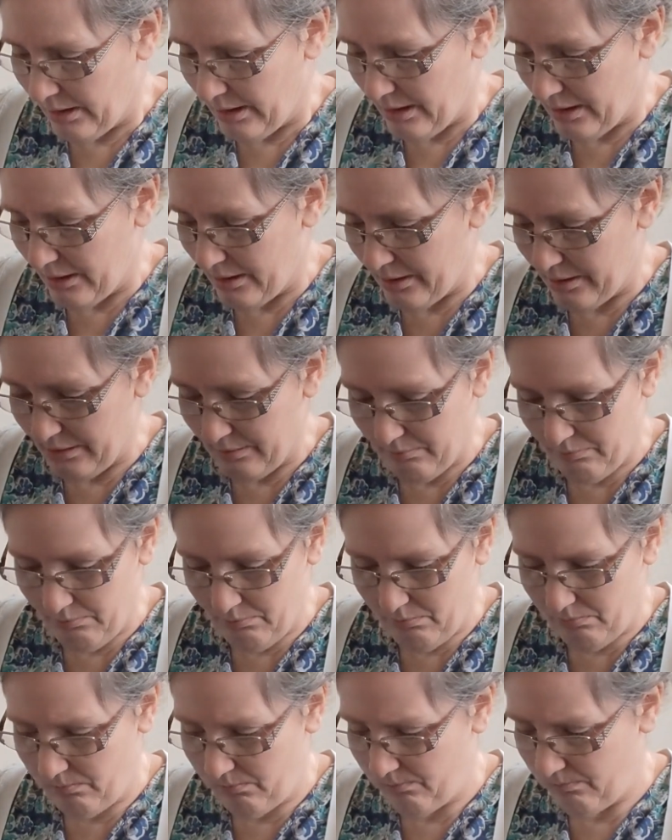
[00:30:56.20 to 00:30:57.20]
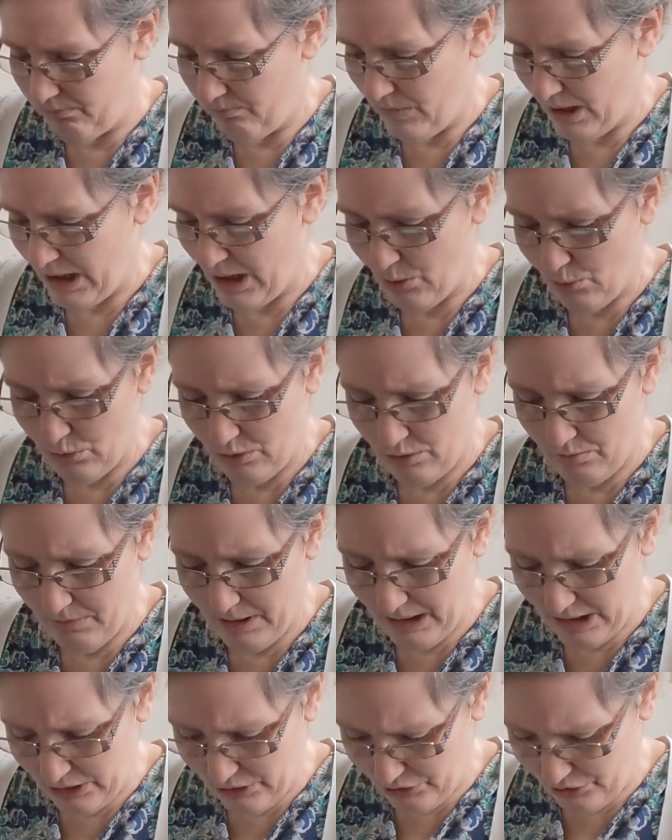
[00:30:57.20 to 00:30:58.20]
I will
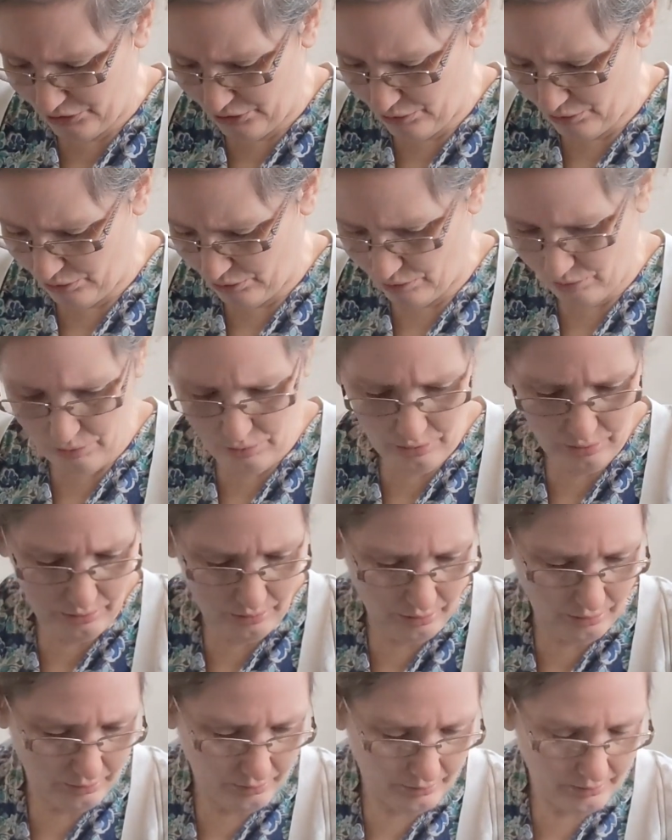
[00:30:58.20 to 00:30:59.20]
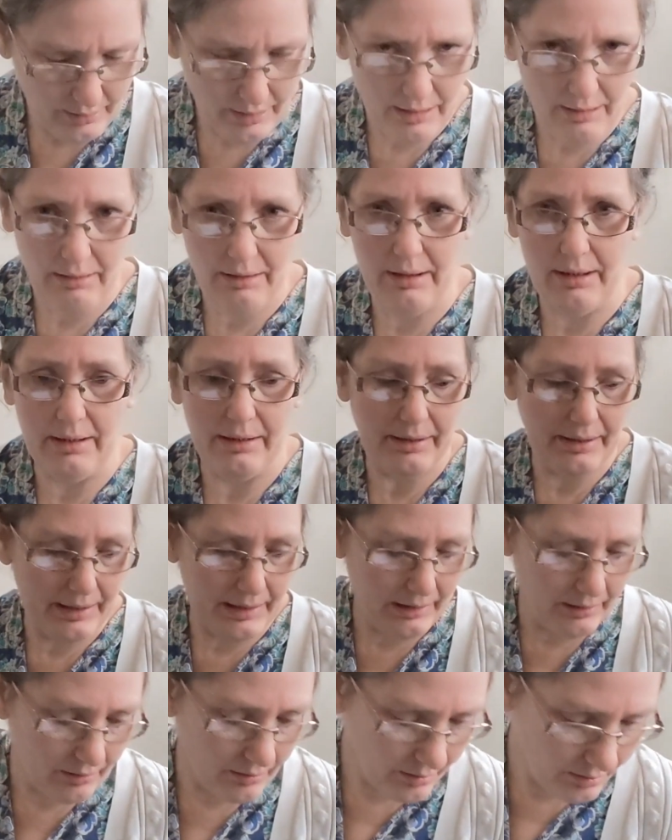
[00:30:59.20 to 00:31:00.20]
make sure
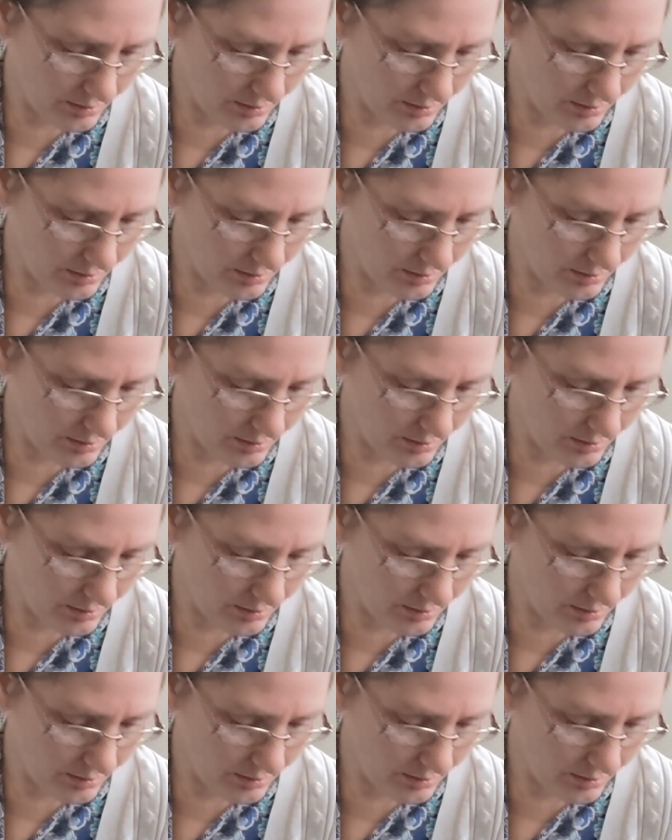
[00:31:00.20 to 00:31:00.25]
I